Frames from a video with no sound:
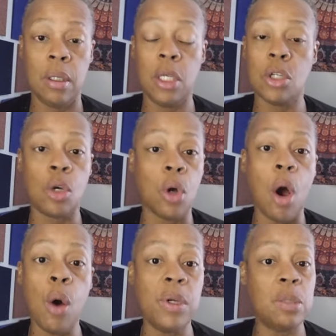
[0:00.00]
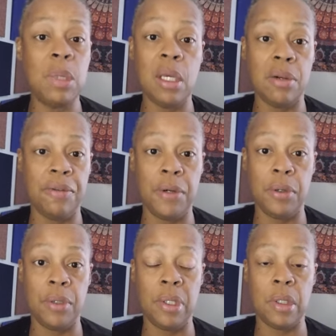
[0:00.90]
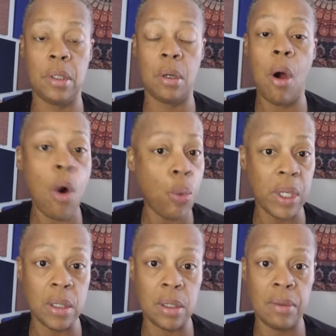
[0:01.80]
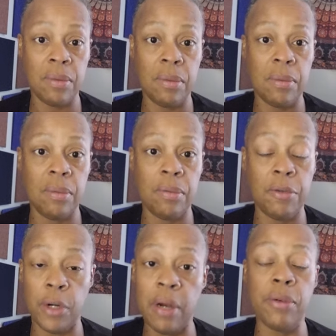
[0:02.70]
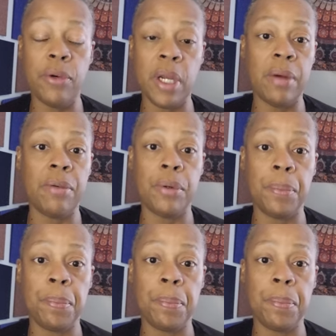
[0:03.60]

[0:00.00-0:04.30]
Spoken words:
There's going to always be interference. Always, forever and ever.